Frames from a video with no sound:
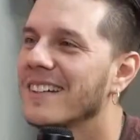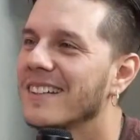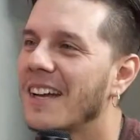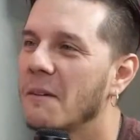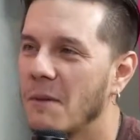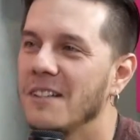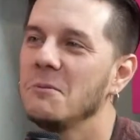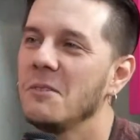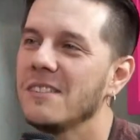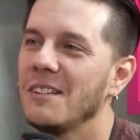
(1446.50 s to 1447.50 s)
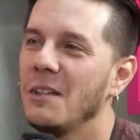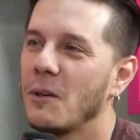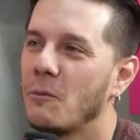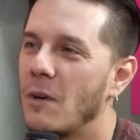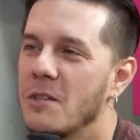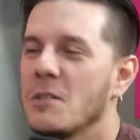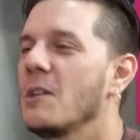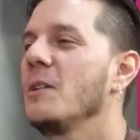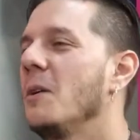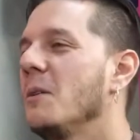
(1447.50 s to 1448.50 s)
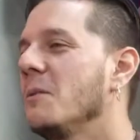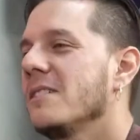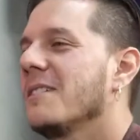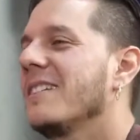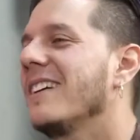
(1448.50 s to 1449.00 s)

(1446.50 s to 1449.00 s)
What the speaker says: imagine it was a lot of pressure, or no? It was okay.